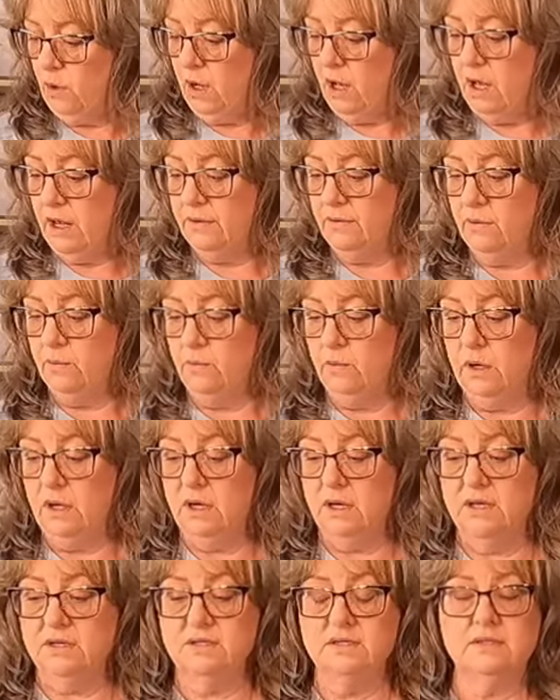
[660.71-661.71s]
One
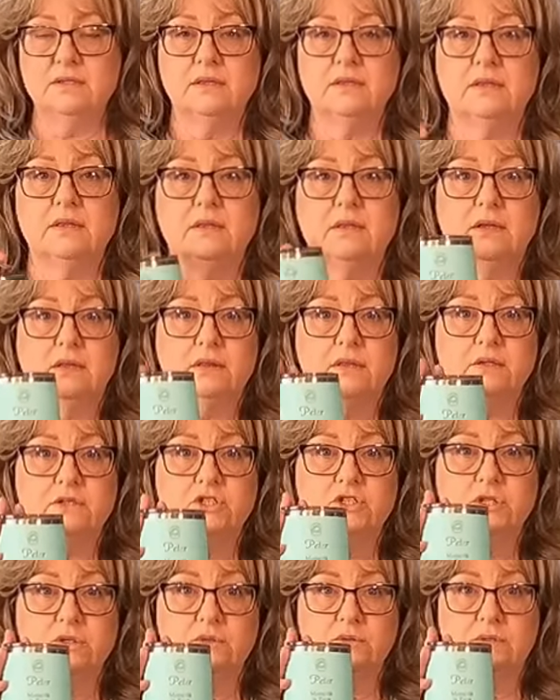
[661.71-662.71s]
was
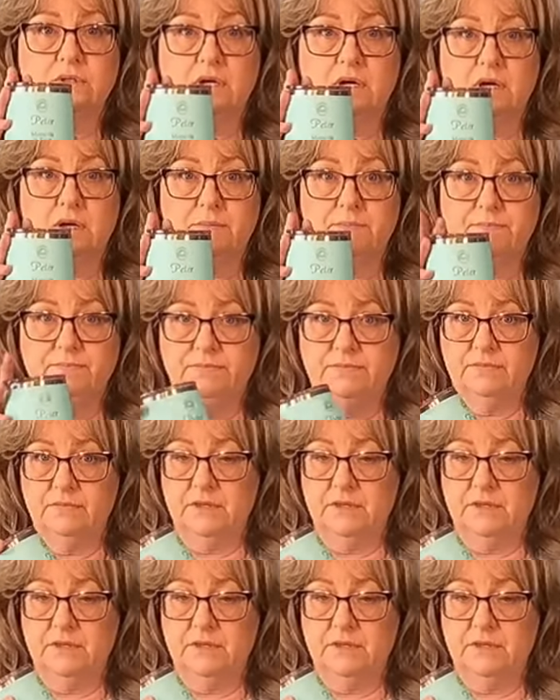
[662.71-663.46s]
the chilled cup